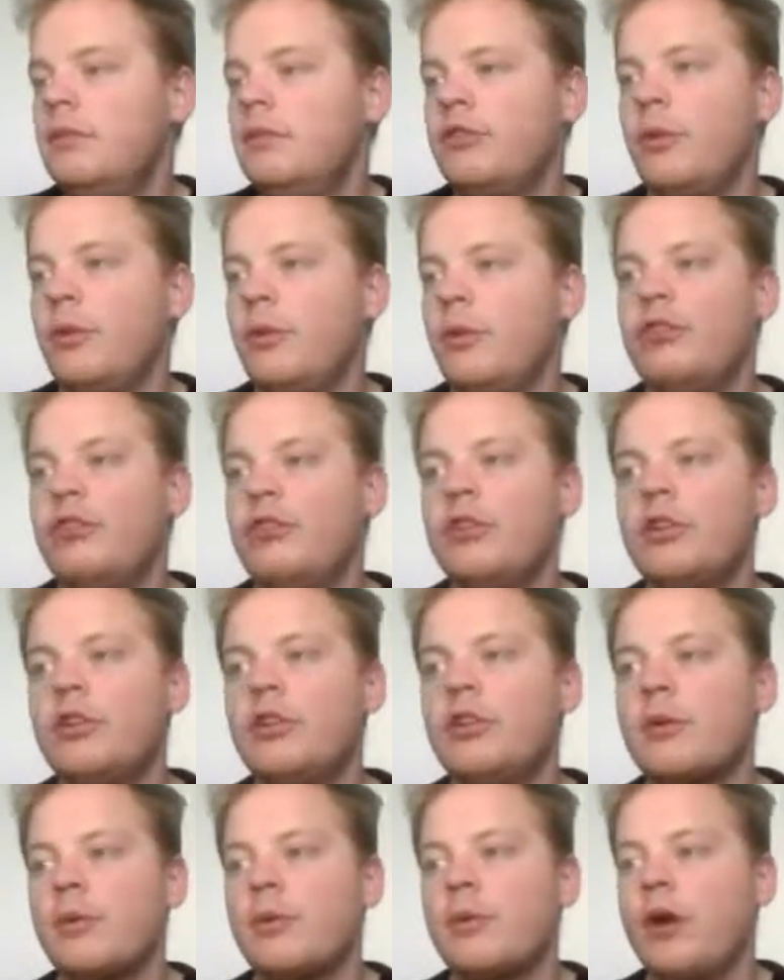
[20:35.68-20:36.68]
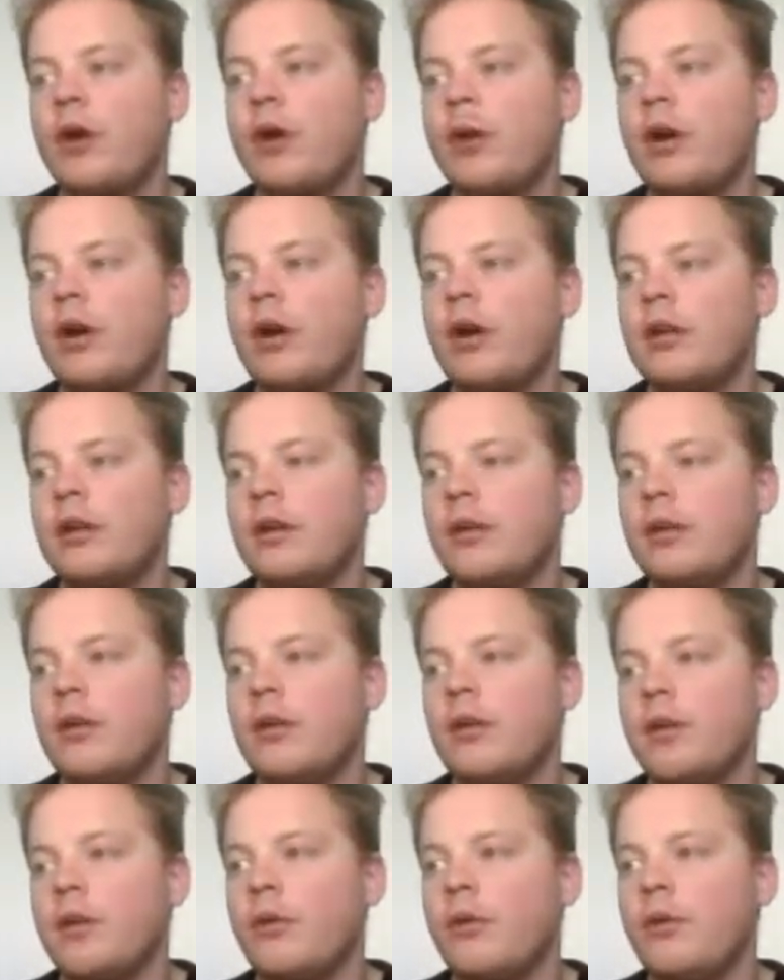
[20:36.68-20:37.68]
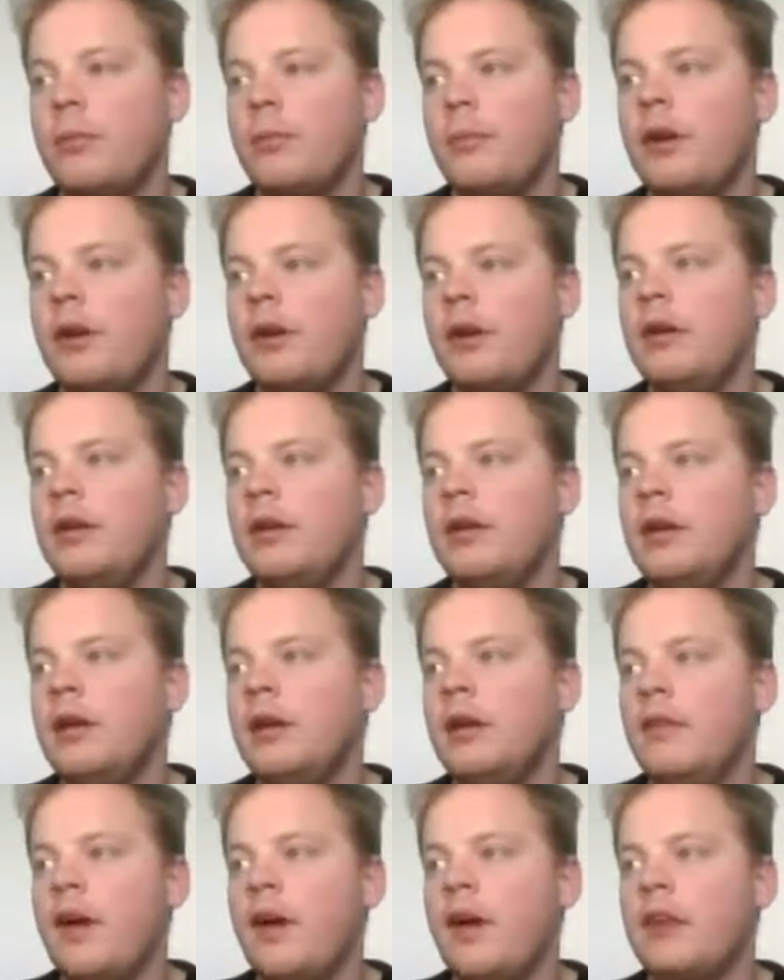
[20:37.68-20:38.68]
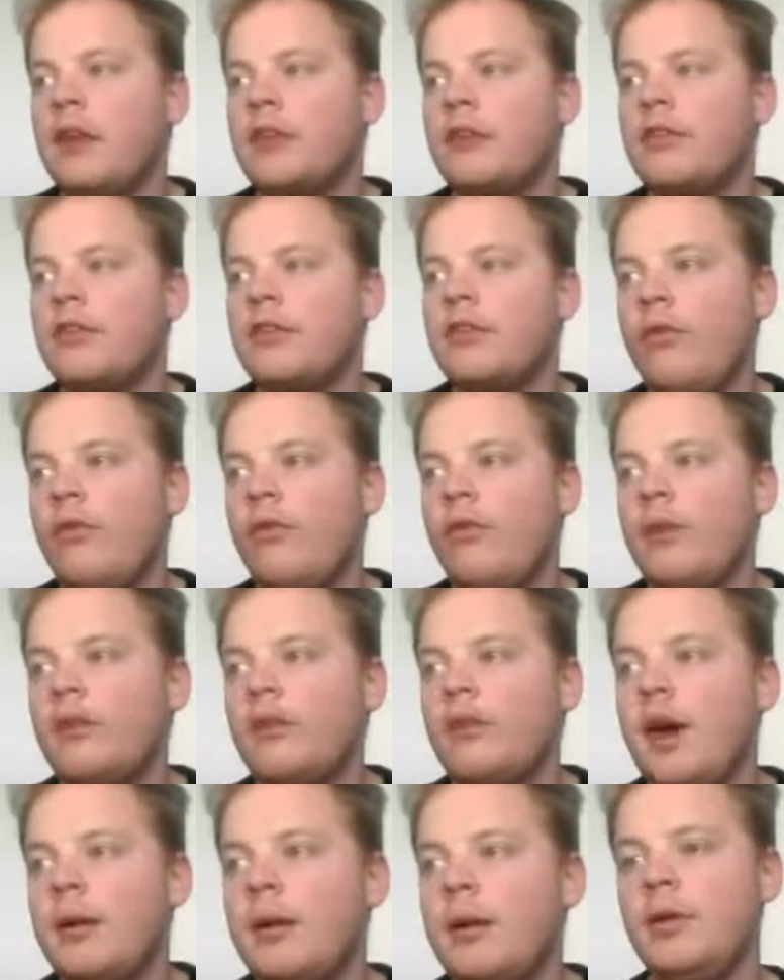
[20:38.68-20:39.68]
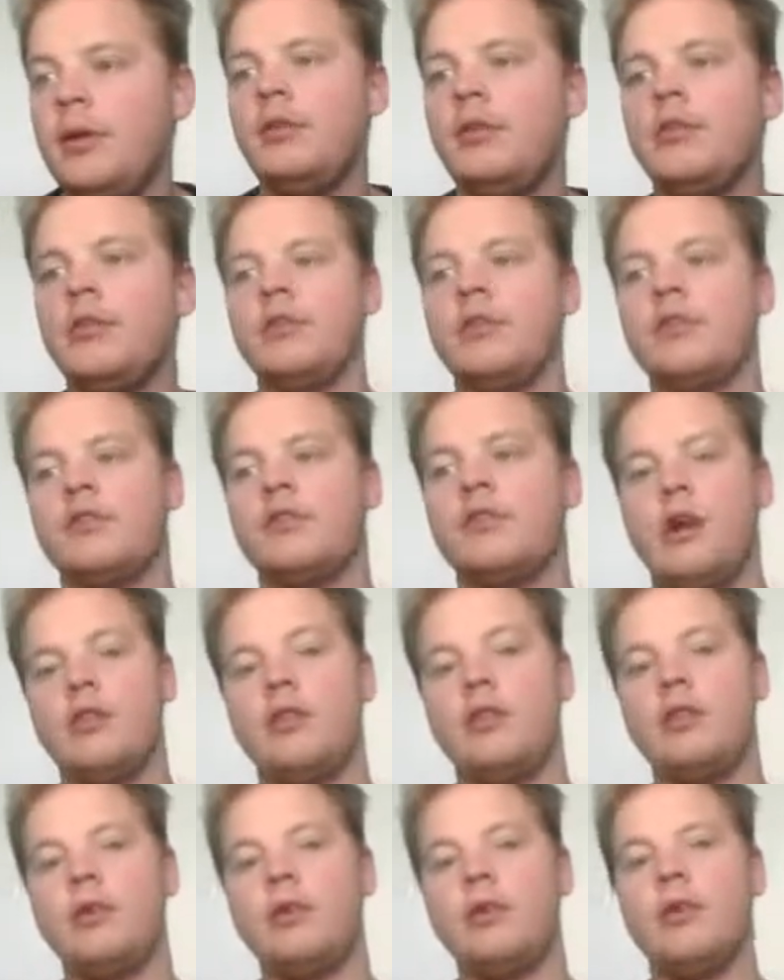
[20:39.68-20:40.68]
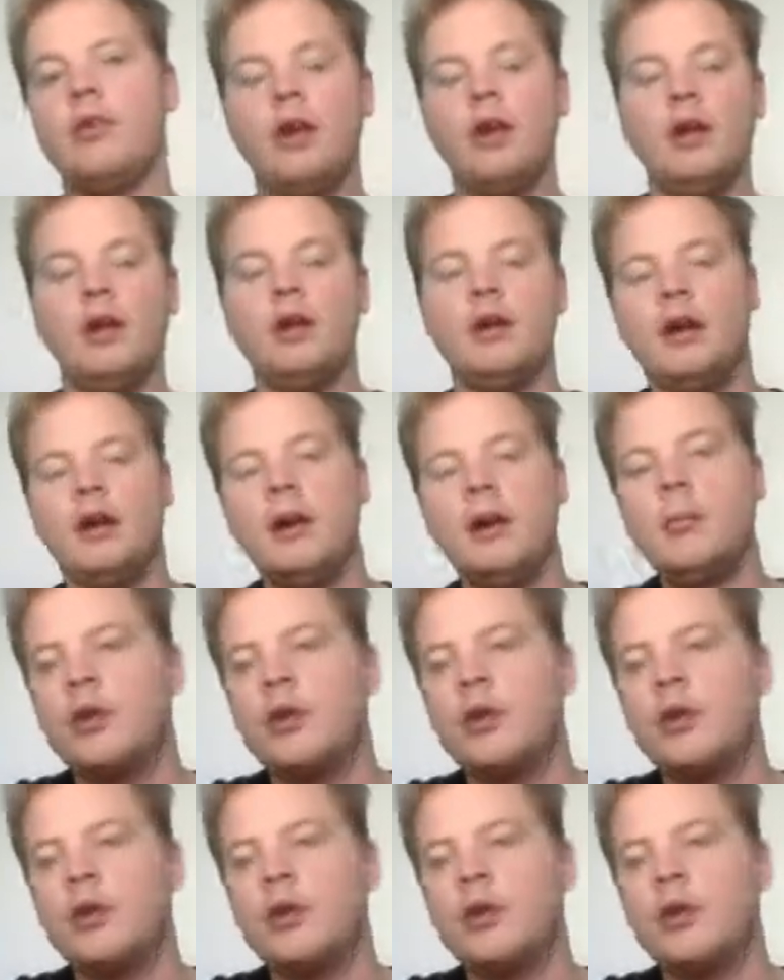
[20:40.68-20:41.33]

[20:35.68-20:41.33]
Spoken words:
So once you click record in the record button, that is the only time that you can start the recording.